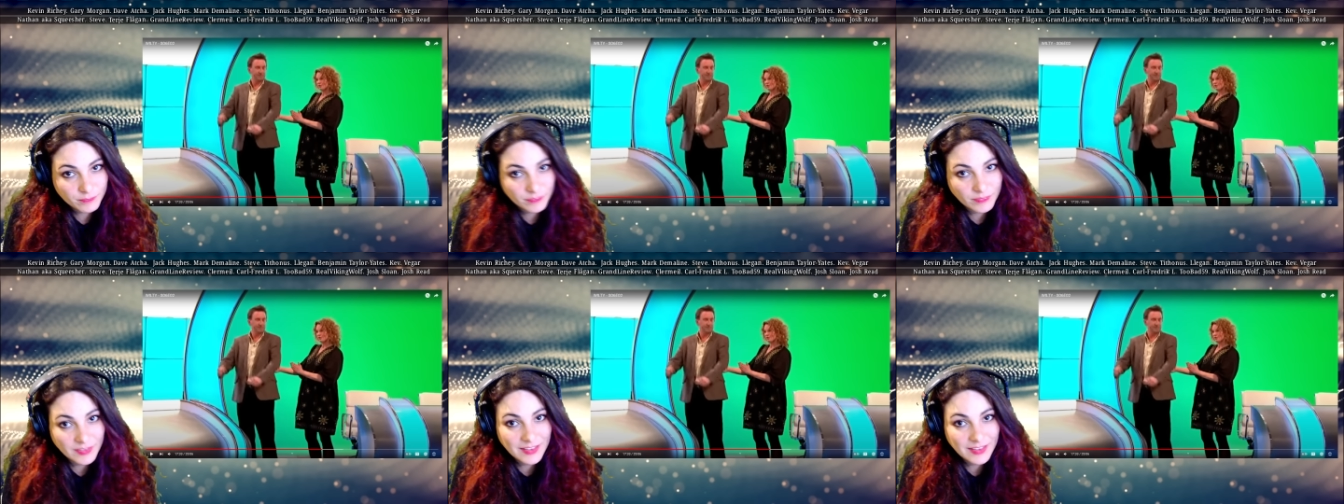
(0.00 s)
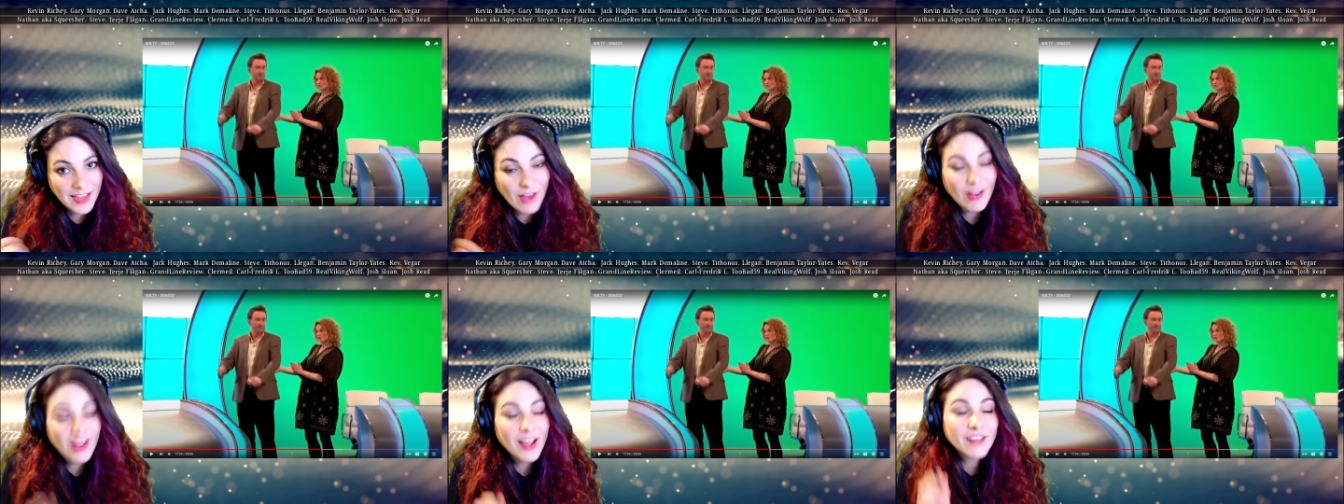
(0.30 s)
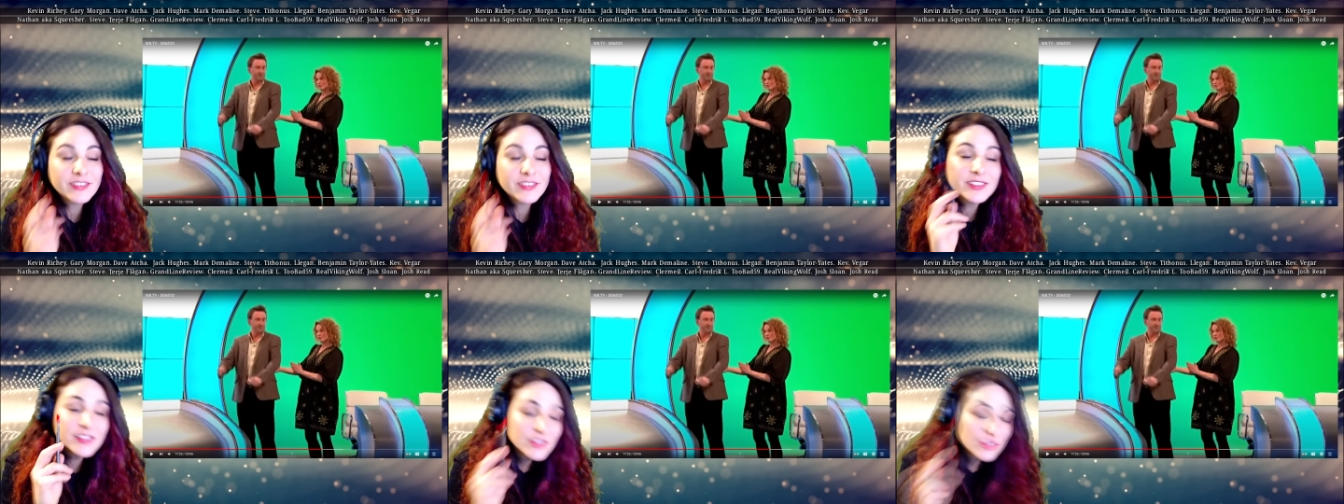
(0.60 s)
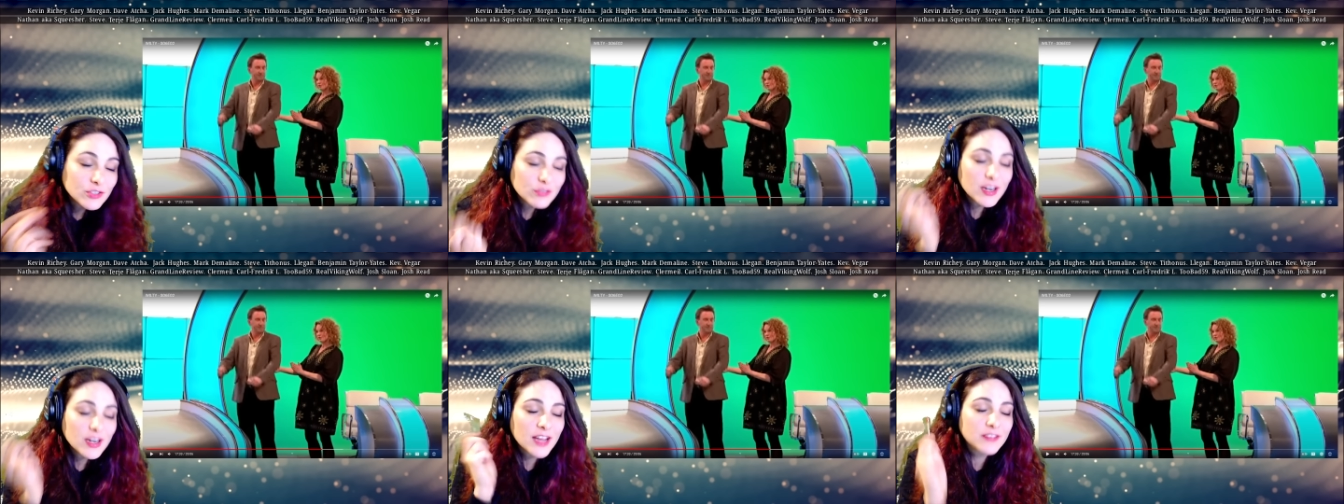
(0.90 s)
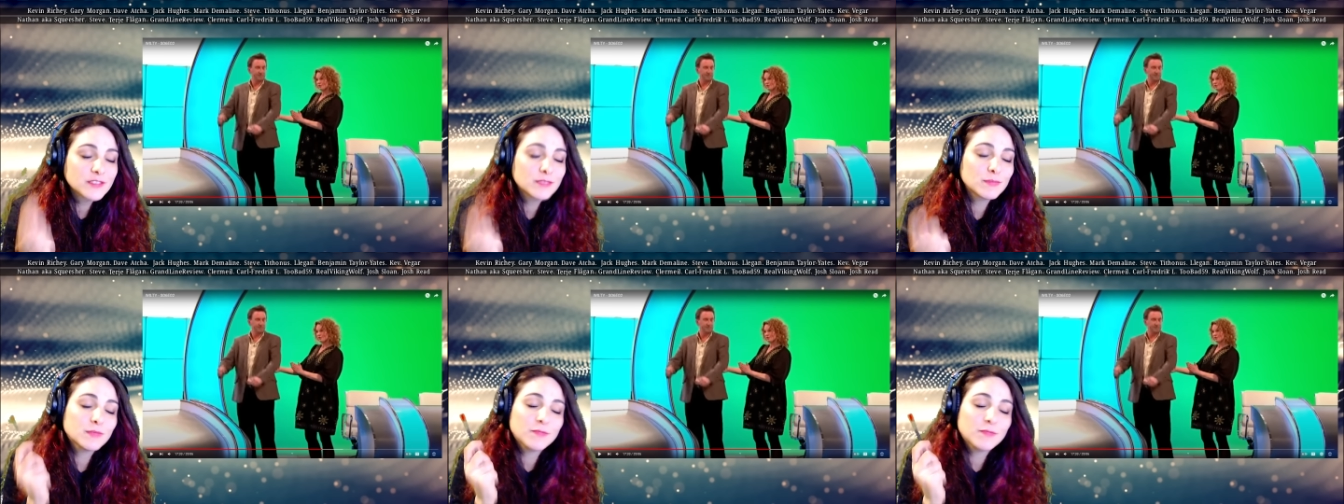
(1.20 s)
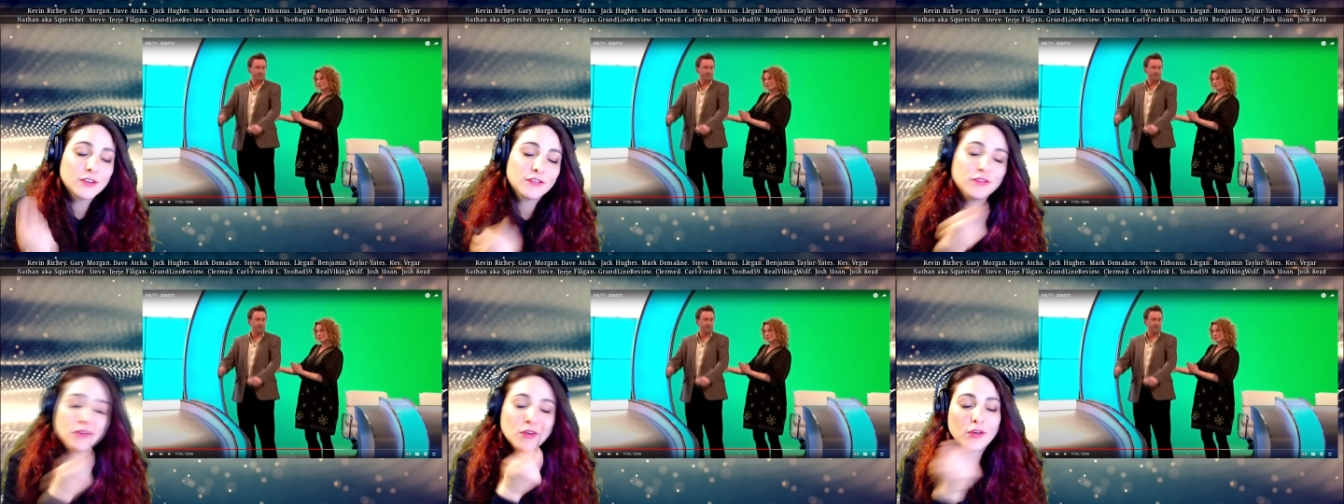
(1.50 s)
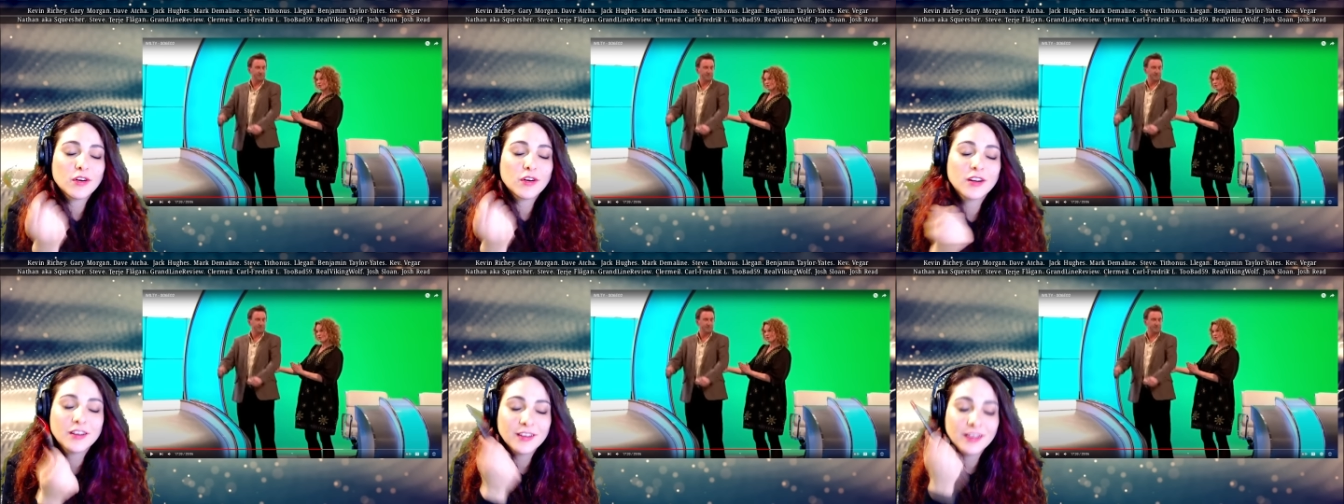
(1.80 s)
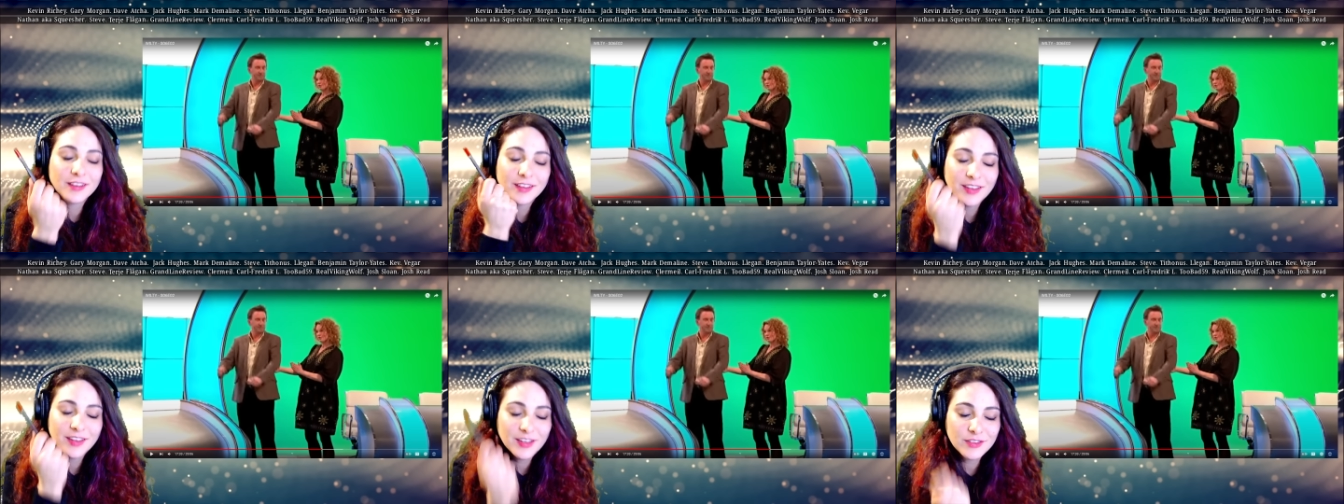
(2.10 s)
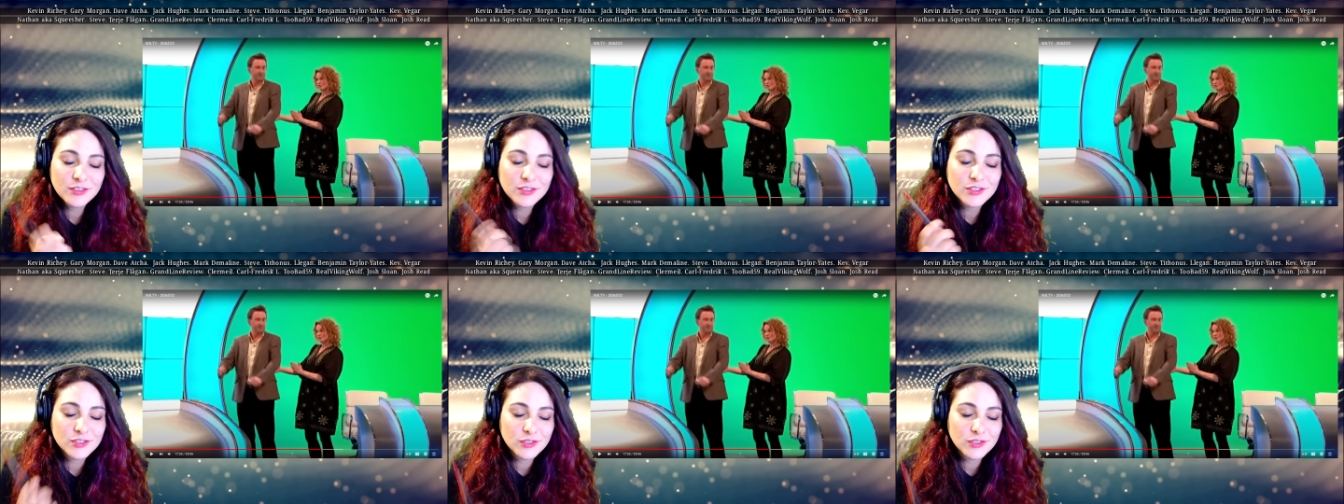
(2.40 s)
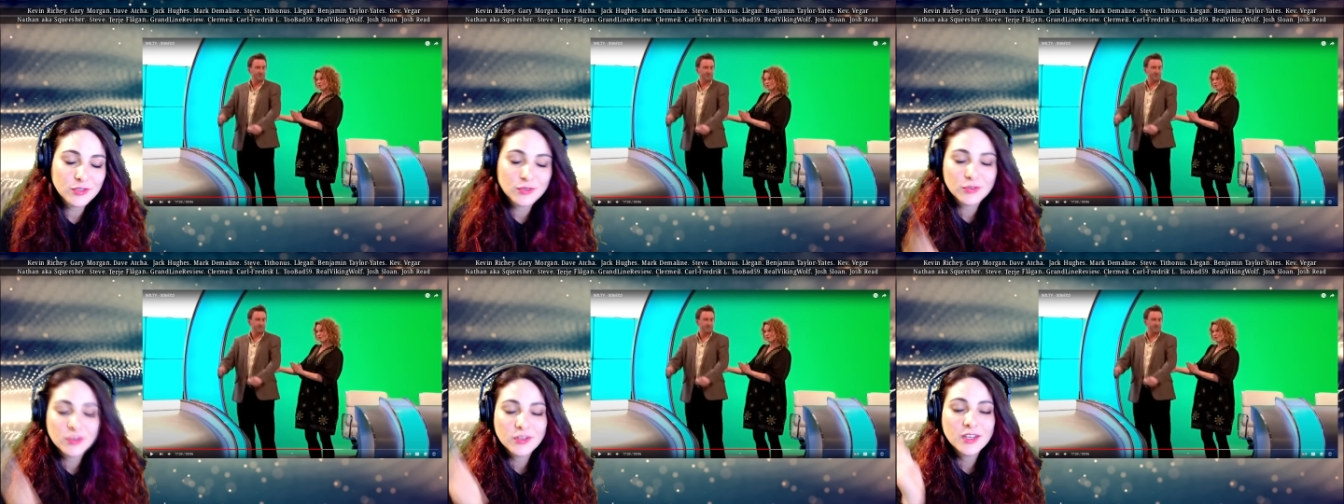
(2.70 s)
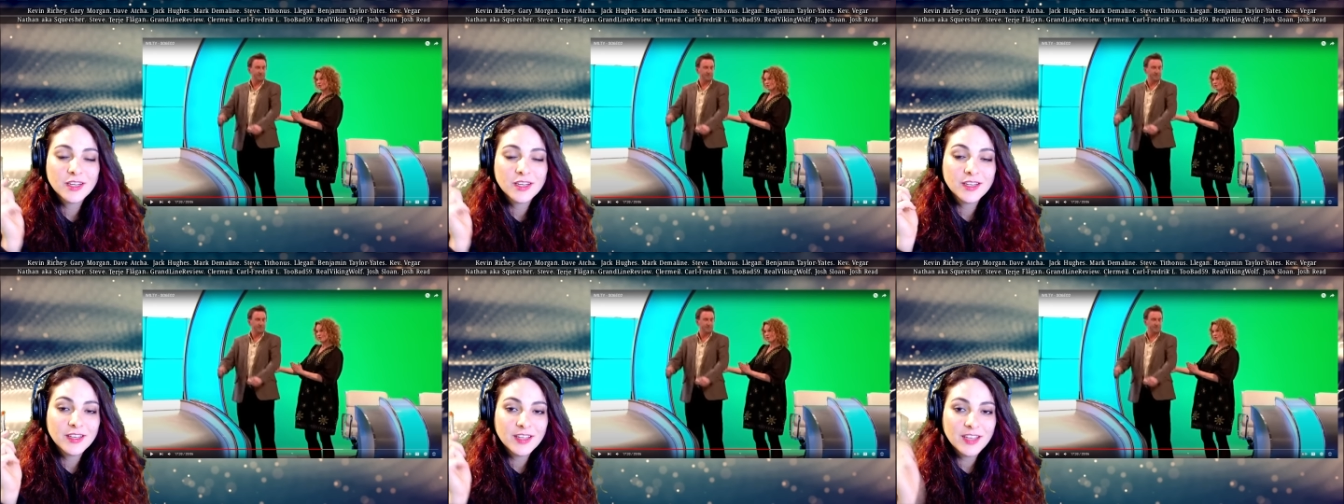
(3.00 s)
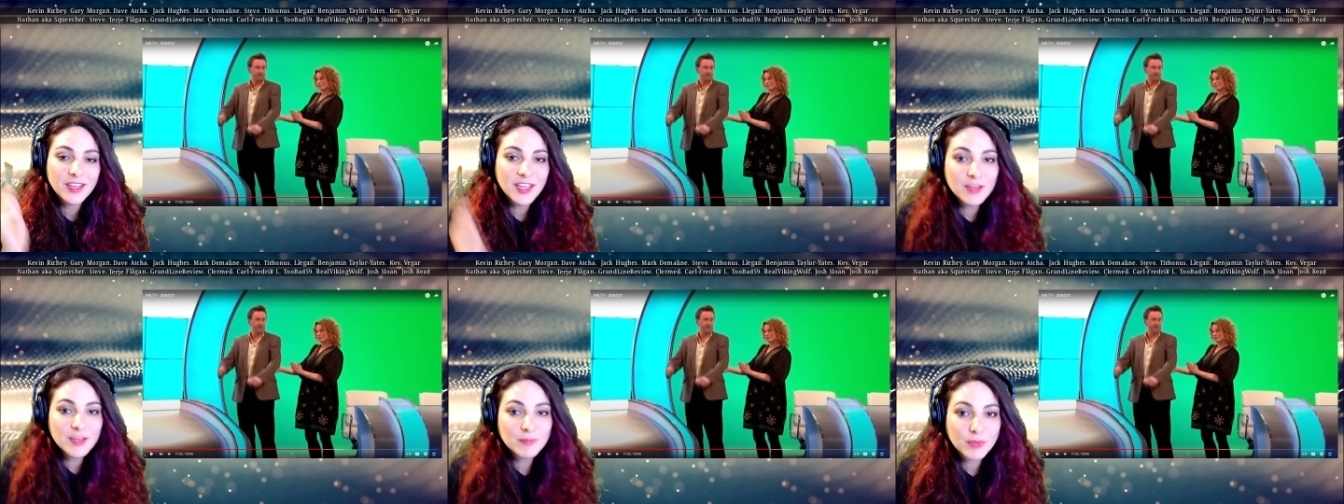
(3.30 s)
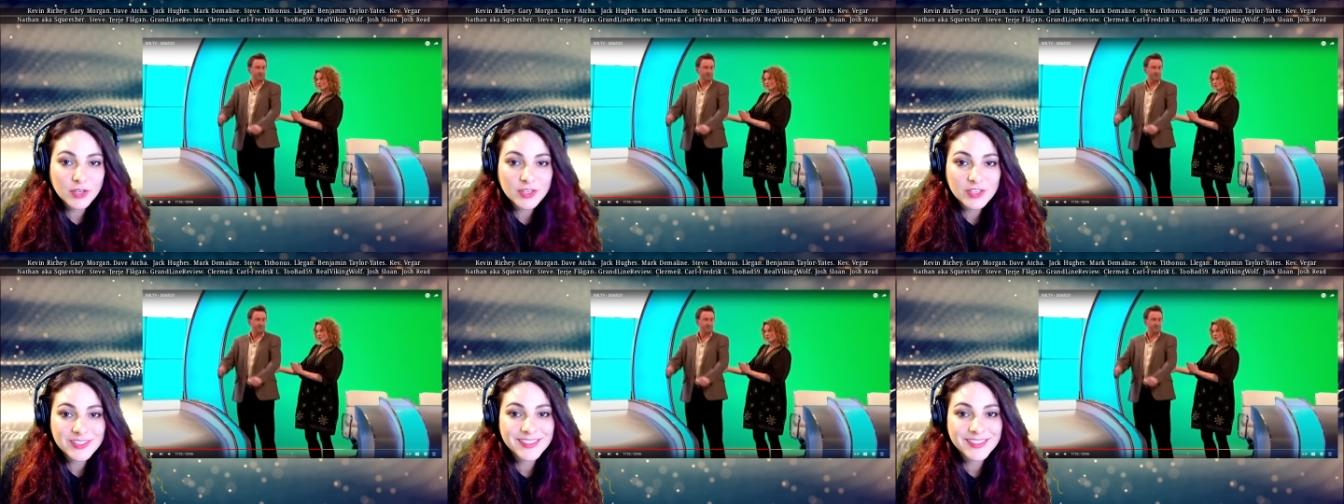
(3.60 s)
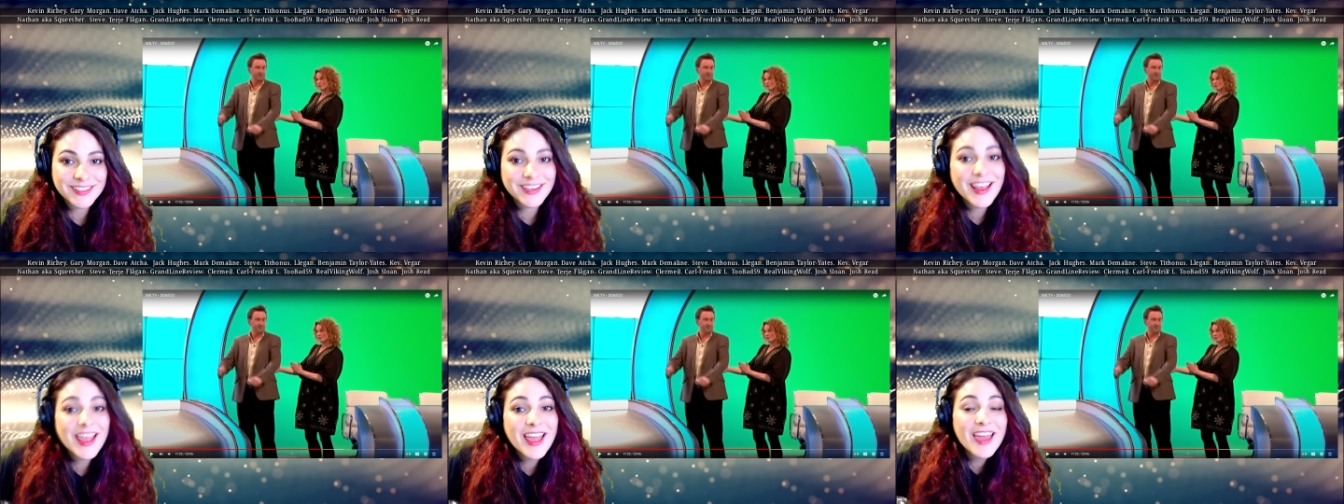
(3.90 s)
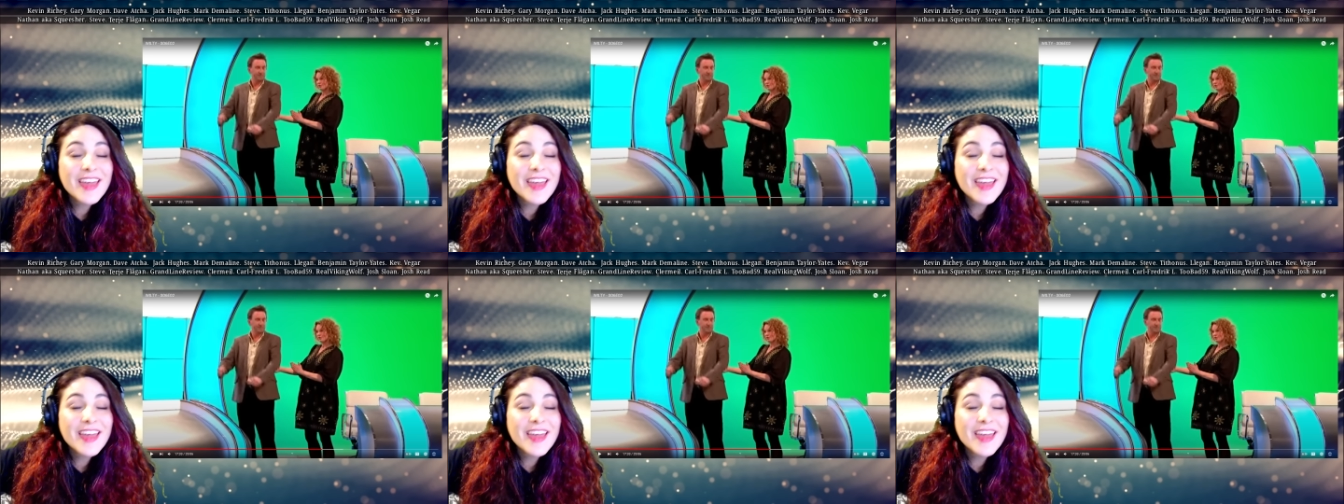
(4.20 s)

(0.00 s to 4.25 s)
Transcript: Now, I've seen giraffes before in the zoo, in person.